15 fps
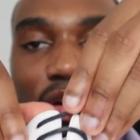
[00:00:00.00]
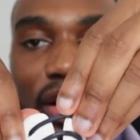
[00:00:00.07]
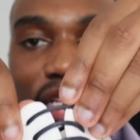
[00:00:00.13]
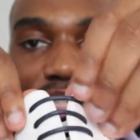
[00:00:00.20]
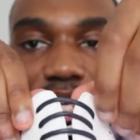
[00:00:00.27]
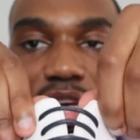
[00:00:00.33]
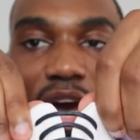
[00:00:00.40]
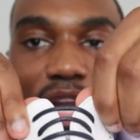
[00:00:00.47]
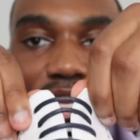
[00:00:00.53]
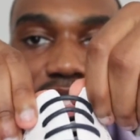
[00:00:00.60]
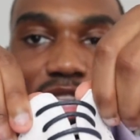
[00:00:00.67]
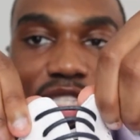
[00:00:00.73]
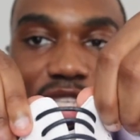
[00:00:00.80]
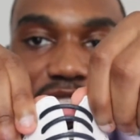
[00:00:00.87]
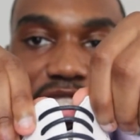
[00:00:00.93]
is it
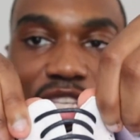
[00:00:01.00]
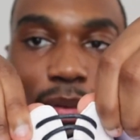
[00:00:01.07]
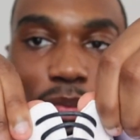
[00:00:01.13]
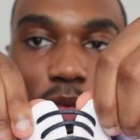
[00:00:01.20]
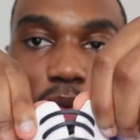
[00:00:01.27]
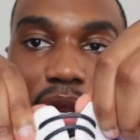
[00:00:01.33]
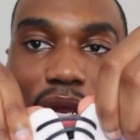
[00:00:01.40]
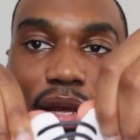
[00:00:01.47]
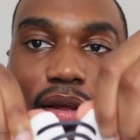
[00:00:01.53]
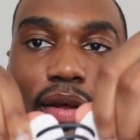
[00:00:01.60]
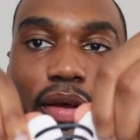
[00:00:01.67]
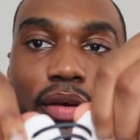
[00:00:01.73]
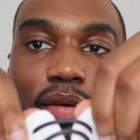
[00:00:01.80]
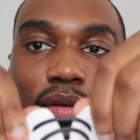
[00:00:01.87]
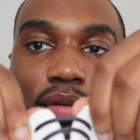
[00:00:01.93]
does it separate,
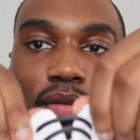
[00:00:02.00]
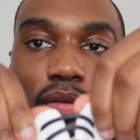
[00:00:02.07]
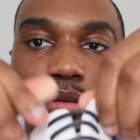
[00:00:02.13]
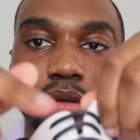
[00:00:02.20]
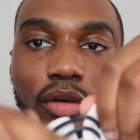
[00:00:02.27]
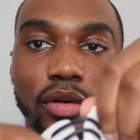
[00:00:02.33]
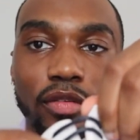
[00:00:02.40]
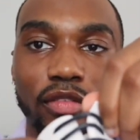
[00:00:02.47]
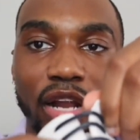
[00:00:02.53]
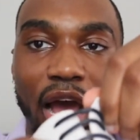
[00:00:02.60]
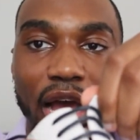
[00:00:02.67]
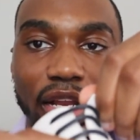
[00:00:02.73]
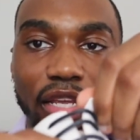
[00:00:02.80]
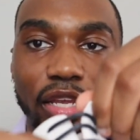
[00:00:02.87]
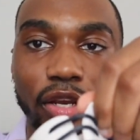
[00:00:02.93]

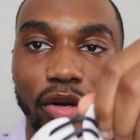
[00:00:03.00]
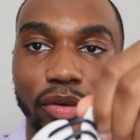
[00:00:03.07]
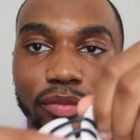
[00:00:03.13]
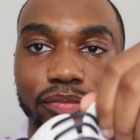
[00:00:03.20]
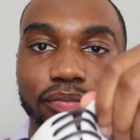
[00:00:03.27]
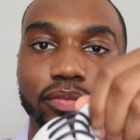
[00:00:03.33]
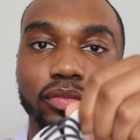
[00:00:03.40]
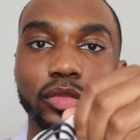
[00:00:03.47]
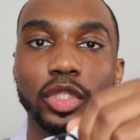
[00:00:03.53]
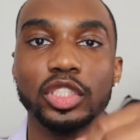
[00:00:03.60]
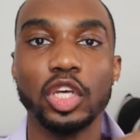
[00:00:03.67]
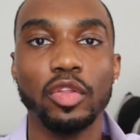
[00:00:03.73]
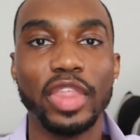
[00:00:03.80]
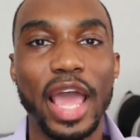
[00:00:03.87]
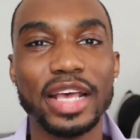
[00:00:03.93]
not here.
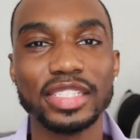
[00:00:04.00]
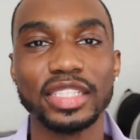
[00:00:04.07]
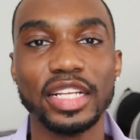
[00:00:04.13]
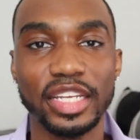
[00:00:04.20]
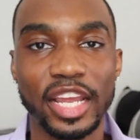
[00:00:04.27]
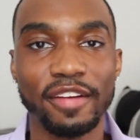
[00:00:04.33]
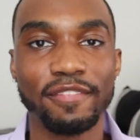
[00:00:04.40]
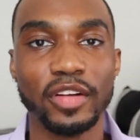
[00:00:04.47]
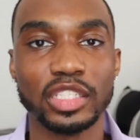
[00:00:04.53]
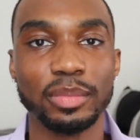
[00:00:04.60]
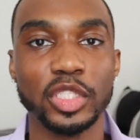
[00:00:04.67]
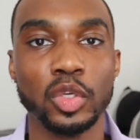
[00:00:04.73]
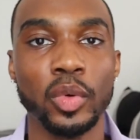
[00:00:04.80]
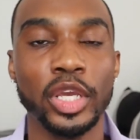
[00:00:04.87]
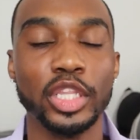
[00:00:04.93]
So that's the difference
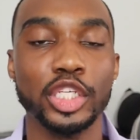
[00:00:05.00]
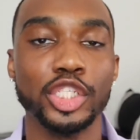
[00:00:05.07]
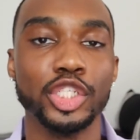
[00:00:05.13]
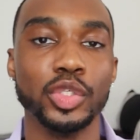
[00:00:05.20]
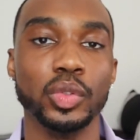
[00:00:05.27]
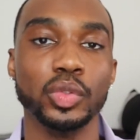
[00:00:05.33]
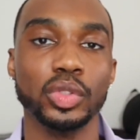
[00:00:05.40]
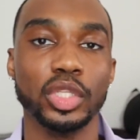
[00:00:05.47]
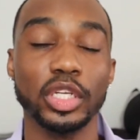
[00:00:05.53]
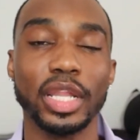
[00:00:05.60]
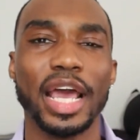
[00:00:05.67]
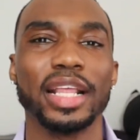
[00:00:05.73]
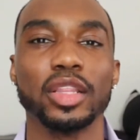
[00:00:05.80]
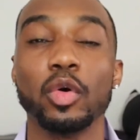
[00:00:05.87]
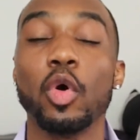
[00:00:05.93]
between the shoes.
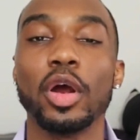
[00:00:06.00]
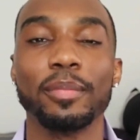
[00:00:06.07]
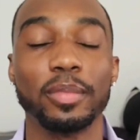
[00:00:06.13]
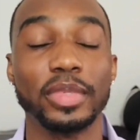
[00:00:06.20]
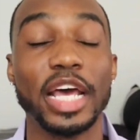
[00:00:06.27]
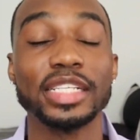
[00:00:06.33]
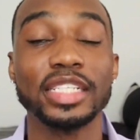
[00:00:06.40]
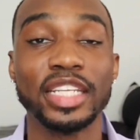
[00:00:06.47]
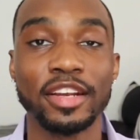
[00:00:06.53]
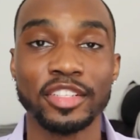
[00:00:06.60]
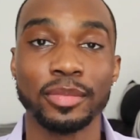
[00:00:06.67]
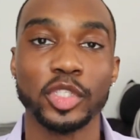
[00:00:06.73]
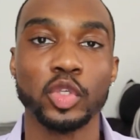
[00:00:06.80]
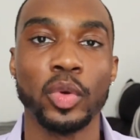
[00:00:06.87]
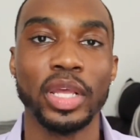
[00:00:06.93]
That's the difference
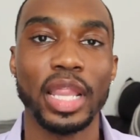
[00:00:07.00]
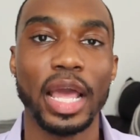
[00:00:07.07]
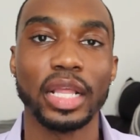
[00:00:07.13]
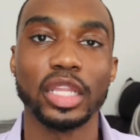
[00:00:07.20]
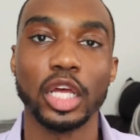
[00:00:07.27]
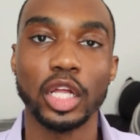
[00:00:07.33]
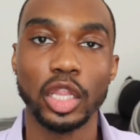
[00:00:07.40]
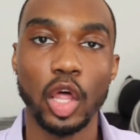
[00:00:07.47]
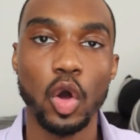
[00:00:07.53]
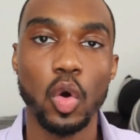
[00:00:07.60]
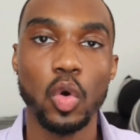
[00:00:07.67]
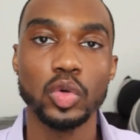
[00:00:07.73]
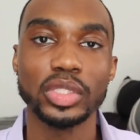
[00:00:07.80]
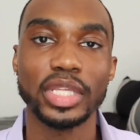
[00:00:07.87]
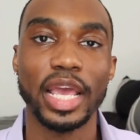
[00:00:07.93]
between like the
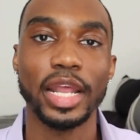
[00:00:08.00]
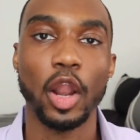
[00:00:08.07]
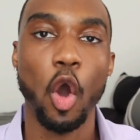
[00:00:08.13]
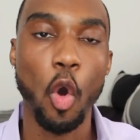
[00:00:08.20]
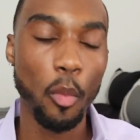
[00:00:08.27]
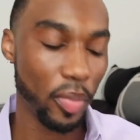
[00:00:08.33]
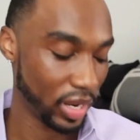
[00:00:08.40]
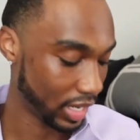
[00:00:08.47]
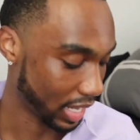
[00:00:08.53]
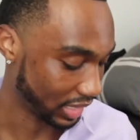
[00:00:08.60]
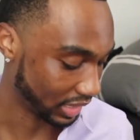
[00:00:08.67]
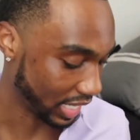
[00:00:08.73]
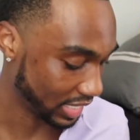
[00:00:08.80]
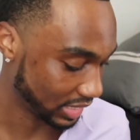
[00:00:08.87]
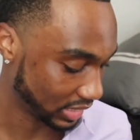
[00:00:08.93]
closed and open
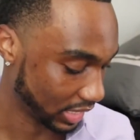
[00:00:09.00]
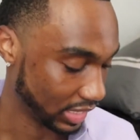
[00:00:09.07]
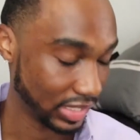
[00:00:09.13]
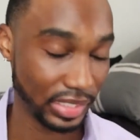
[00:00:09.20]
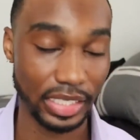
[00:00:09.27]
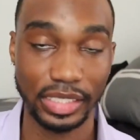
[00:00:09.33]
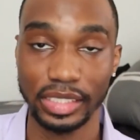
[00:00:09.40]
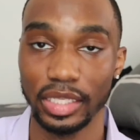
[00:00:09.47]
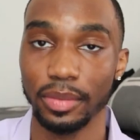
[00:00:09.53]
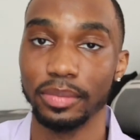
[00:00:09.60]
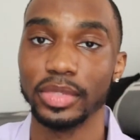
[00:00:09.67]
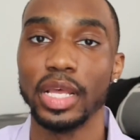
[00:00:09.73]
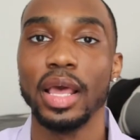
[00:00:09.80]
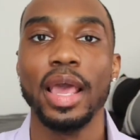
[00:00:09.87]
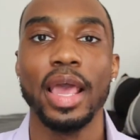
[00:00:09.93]
lacing systems.
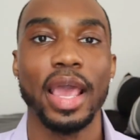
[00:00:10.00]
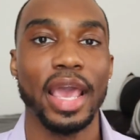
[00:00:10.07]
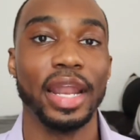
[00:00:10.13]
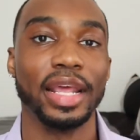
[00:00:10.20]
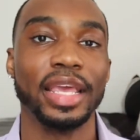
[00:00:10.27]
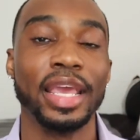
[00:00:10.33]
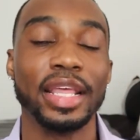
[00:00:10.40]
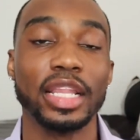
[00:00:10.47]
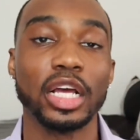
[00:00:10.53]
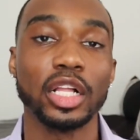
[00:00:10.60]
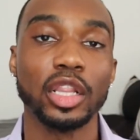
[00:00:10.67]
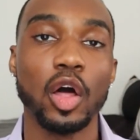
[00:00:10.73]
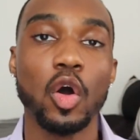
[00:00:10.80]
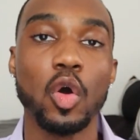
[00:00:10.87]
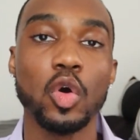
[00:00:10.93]
And again, the
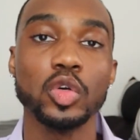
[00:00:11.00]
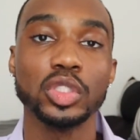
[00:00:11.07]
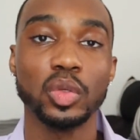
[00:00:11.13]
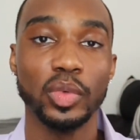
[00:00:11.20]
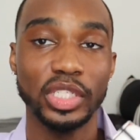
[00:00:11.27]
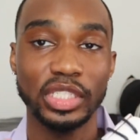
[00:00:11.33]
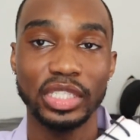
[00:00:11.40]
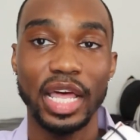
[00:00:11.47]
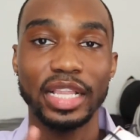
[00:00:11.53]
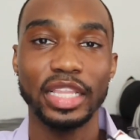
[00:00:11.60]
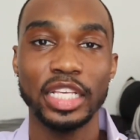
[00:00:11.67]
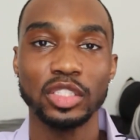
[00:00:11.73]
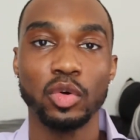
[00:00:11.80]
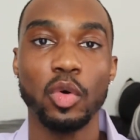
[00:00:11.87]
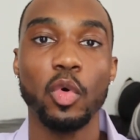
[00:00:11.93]
closed, which is like
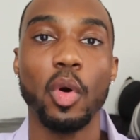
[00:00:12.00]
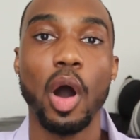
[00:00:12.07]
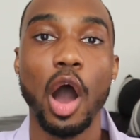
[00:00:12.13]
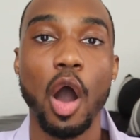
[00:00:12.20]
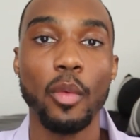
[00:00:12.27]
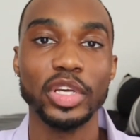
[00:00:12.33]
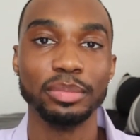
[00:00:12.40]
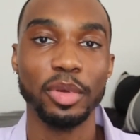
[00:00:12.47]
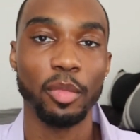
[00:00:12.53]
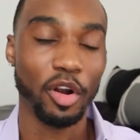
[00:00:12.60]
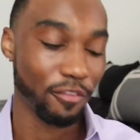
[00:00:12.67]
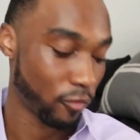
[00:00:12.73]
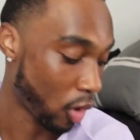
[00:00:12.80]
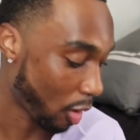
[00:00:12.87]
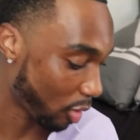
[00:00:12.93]
this one, will always be more
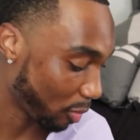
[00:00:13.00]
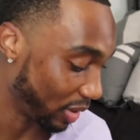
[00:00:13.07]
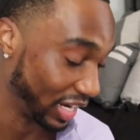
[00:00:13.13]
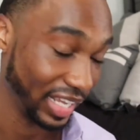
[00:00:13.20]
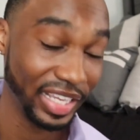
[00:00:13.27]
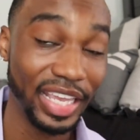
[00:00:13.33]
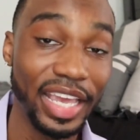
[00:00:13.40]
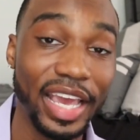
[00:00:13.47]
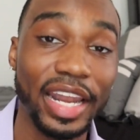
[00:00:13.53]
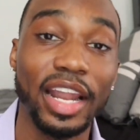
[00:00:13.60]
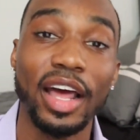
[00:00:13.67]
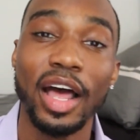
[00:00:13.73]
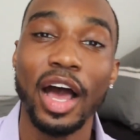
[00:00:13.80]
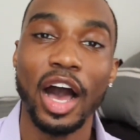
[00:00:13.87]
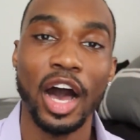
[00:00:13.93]
formal. But again,
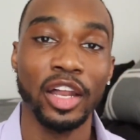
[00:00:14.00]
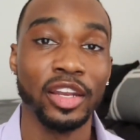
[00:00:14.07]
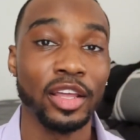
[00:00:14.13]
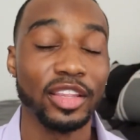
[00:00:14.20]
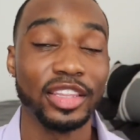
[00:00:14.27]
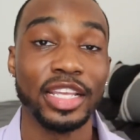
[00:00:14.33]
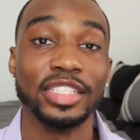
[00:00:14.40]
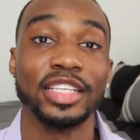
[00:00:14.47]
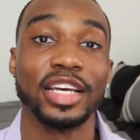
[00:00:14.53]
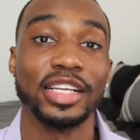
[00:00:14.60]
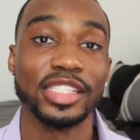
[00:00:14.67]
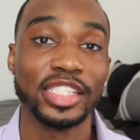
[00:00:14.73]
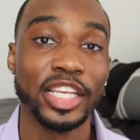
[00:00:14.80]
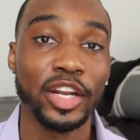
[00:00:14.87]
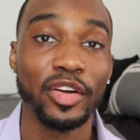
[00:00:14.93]
another thing to
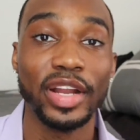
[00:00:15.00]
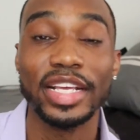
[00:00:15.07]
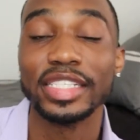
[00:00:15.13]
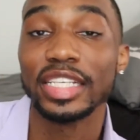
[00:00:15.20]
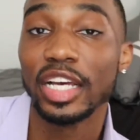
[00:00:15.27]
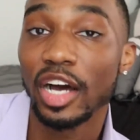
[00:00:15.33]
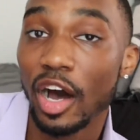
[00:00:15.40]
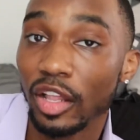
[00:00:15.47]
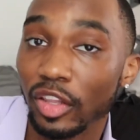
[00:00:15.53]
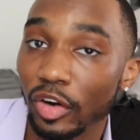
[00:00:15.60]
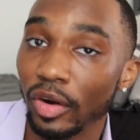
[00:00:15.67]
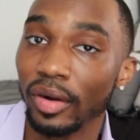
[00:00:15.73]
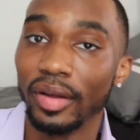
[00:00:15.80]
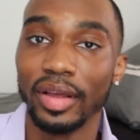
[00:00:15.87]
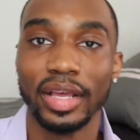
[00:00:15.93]
consider is
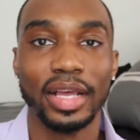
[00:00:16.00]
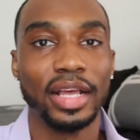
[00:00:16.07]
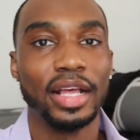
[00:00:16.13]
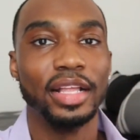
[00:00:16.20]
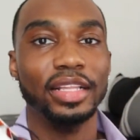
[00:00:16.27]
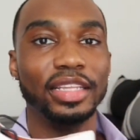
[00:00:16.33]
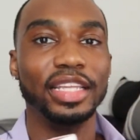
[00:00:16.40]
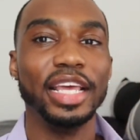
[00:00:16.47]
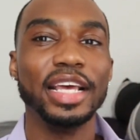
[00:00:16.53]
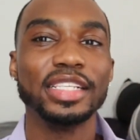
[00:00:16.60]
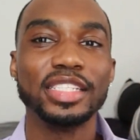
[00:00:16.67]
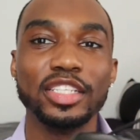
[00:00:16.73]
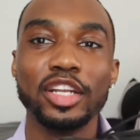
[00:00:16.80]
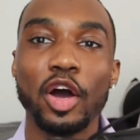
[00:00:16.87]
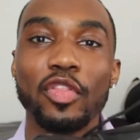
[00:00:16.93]
color.
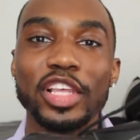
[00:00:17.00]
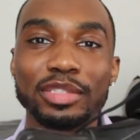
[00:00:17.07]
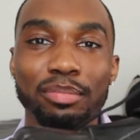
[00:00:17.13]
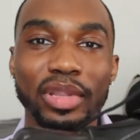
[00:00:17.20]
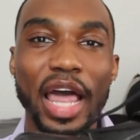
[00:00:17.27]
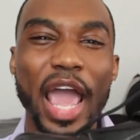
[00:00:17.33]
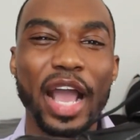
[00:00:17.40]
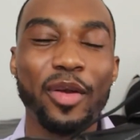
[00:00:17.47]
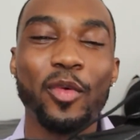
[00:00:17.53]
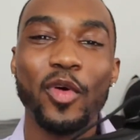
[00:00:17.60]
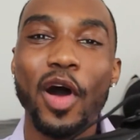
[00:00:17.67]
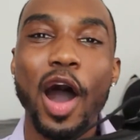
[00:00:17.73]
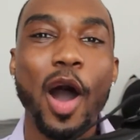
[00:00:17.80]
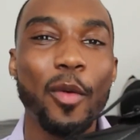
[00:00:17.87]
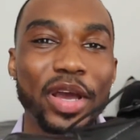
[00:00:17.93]
This, this black will
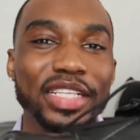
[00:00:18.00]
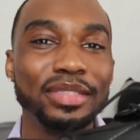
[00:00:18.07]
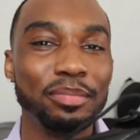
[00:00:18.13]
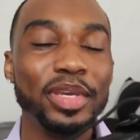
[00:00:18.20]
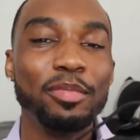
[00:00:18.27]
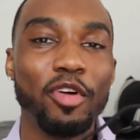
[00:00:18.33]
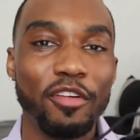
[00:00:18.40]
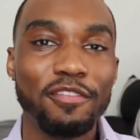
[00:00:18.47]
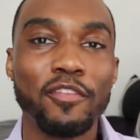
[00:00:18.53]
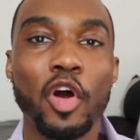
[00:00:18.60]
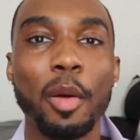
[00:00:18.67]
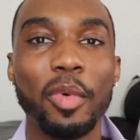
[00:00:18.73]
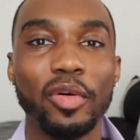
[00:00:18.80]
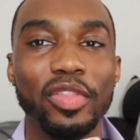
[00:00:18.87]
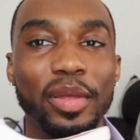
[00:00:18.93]
always be more
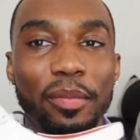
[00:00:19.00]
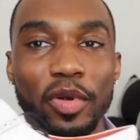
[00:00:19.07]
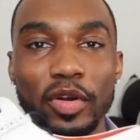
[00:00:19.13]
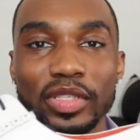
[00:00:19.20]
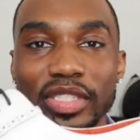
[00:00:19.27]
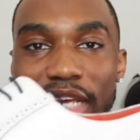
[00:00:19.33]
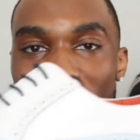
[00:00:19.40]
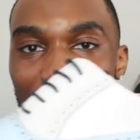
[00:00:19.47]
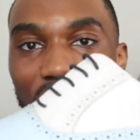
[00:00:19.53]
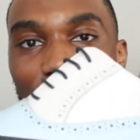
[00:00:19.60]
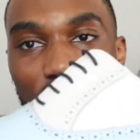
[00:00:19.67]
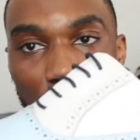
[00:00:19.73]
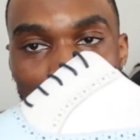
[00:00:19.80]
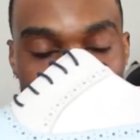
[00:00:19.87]
formal than per se, a